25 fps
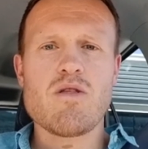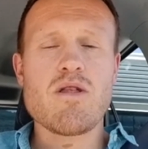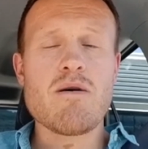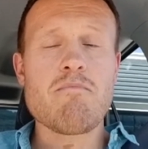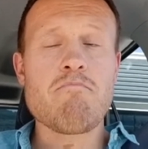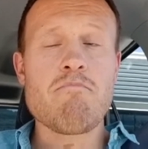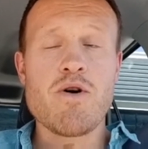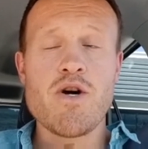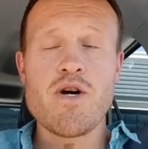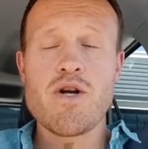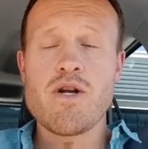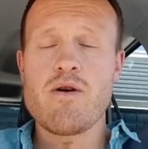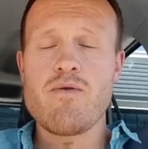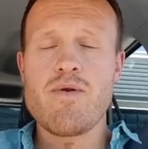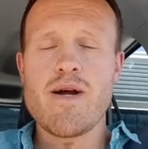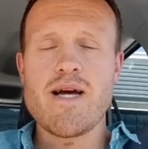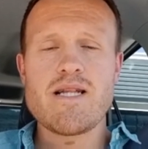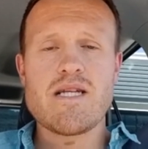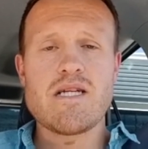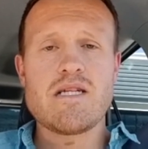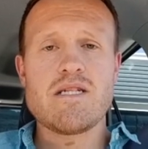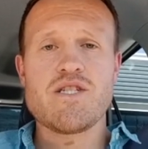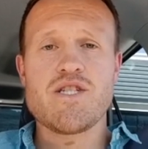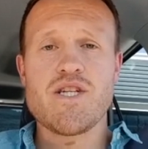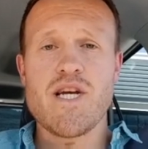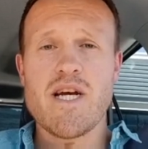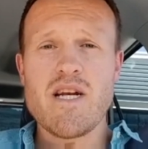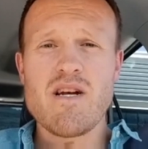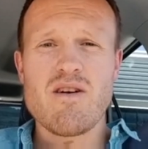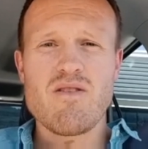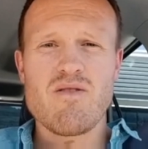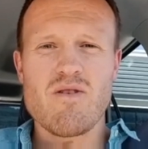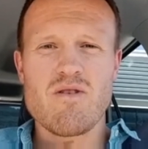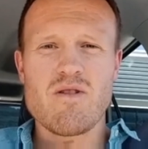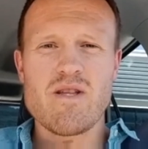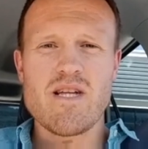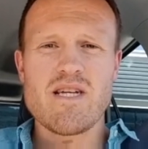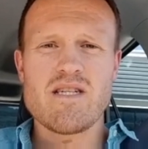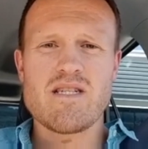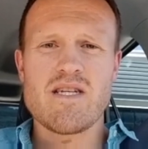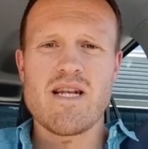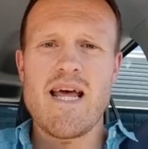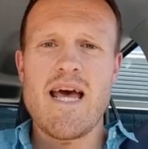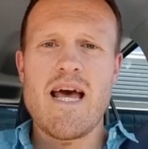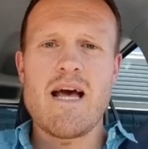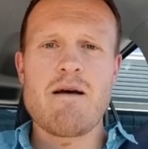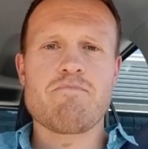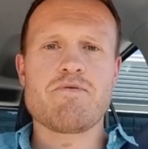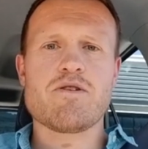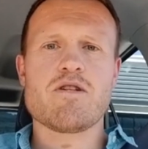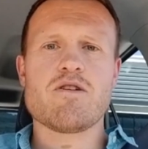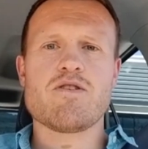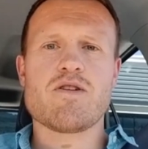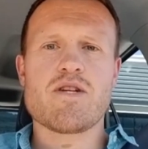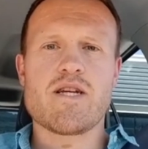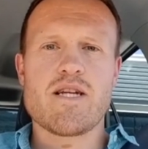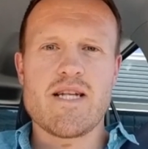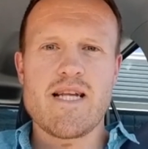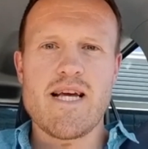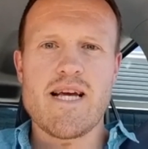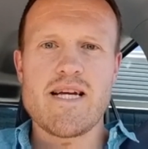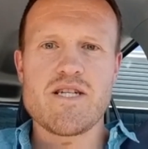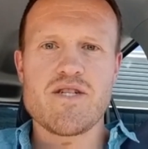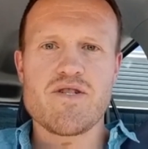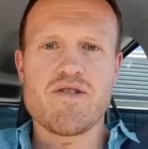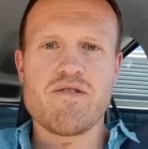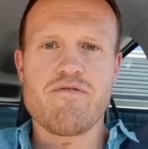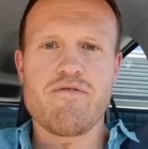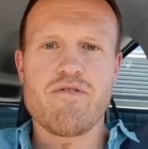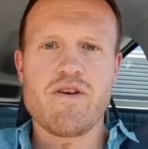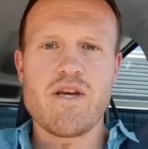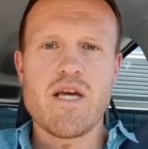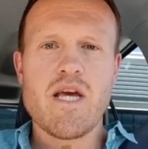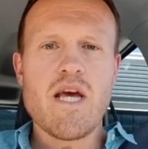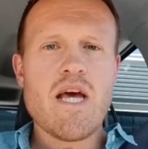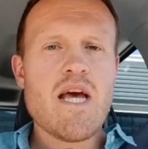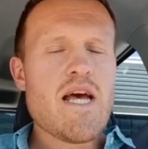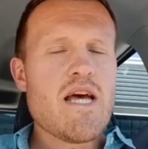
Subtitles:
The murder rate in general is an absolute catastrophe.